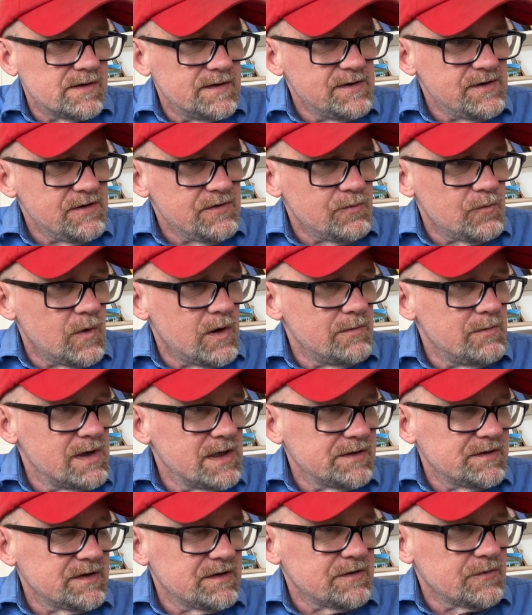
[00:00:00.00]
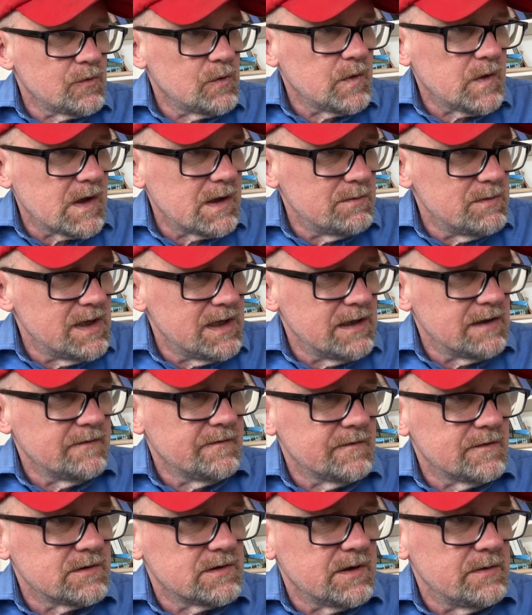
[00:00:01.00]
This is what makes this whole thing
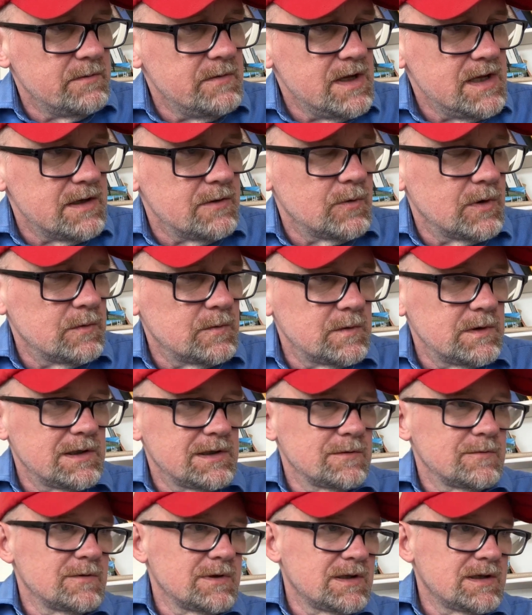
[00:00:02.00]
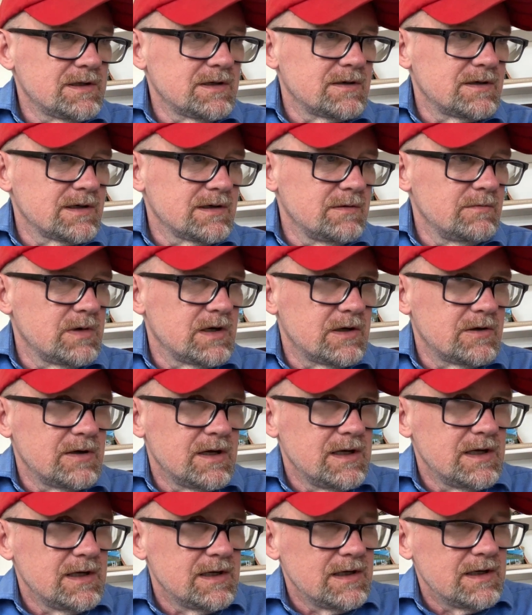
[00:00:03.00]
meaningful to me, when we can really talk about
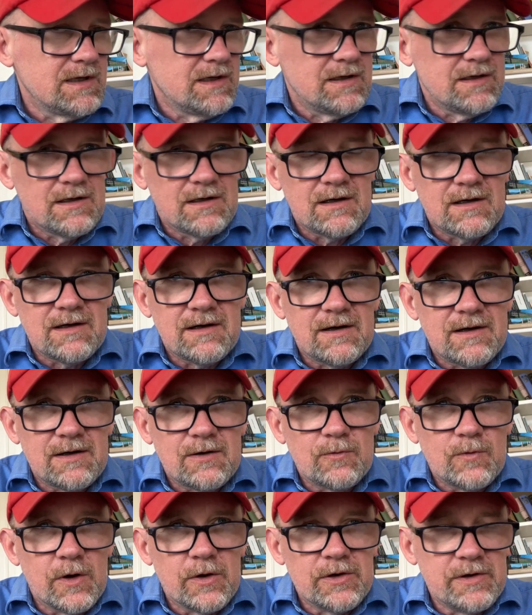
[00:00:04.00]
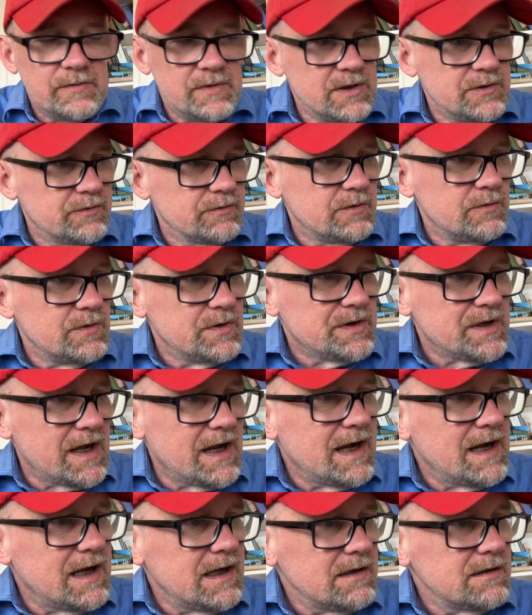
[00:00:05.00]
where Dmitri was
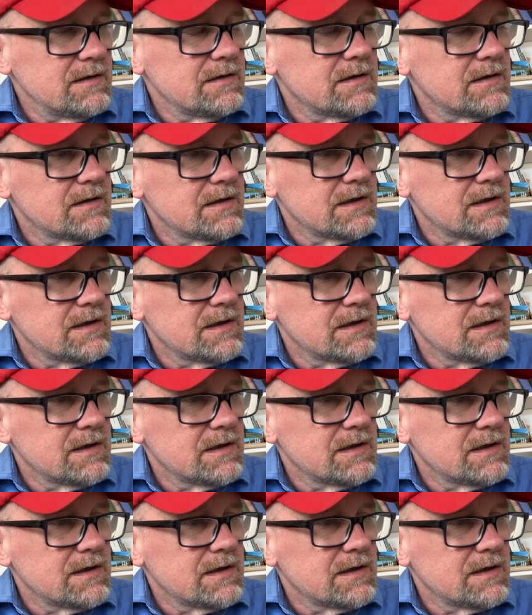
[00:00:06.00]
at